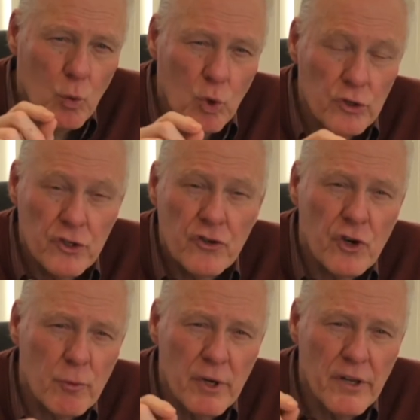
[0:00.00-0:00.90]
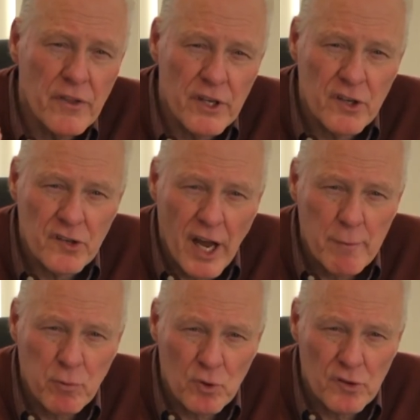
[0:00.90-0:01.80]
will determine the
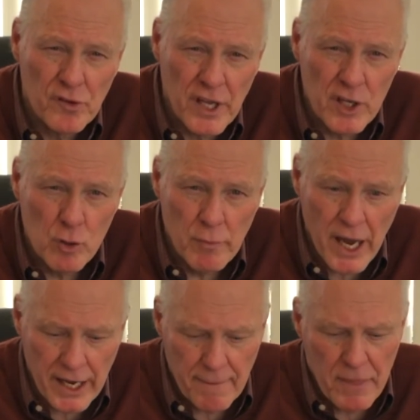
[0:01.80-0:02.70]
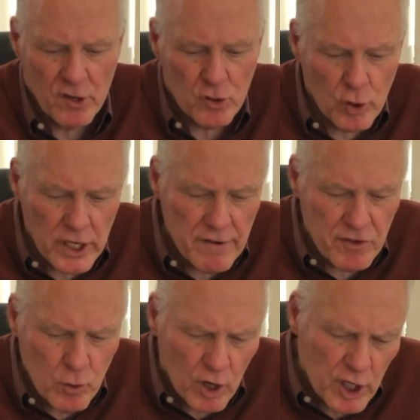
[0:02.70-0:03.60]
disciples that you make. So if
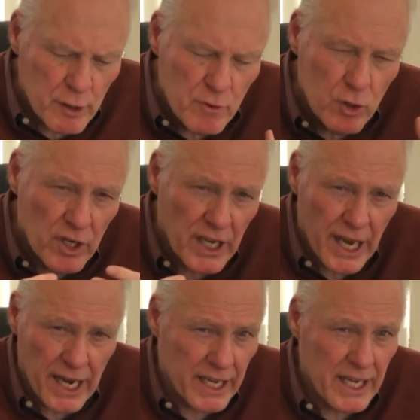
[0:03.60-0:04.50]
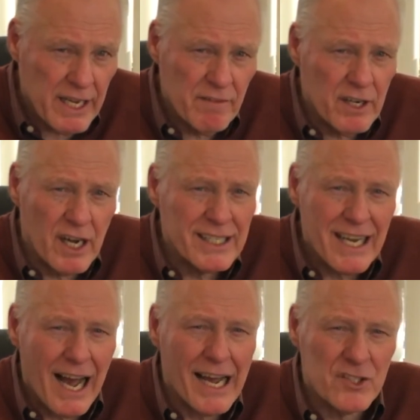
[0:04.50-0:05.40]
you are communicating, even
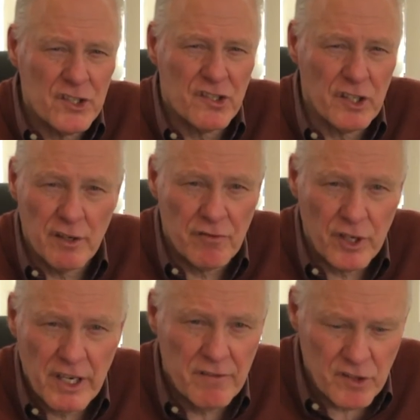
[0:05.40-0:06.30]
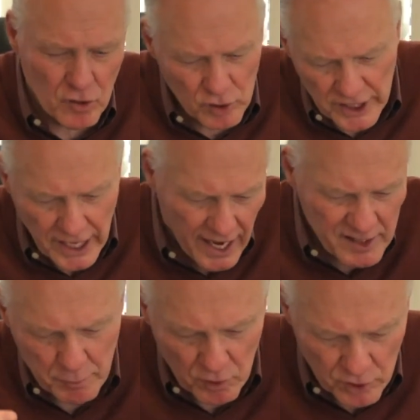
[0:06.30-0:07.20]
unconsciously, a forgiveness-only
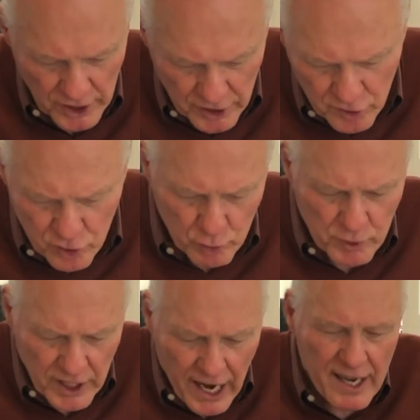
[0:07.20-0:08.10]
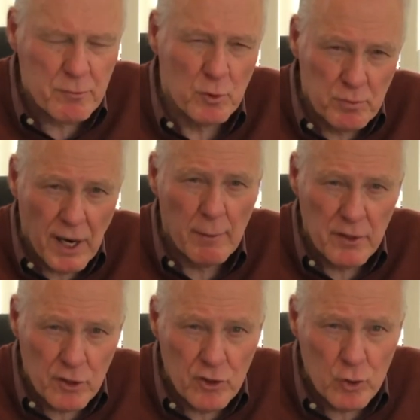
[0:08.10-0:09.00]
gospel or a consumer gospel,
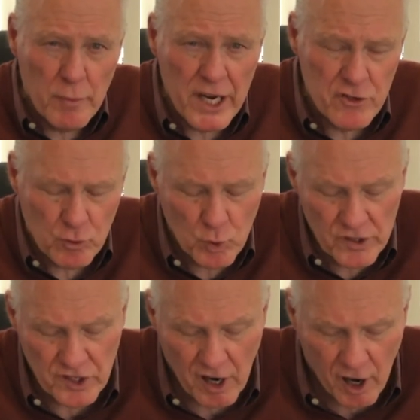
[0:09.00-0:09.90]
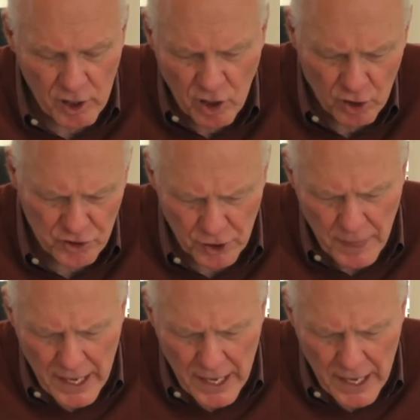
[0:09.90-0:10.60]
probably the two major ones in our culture,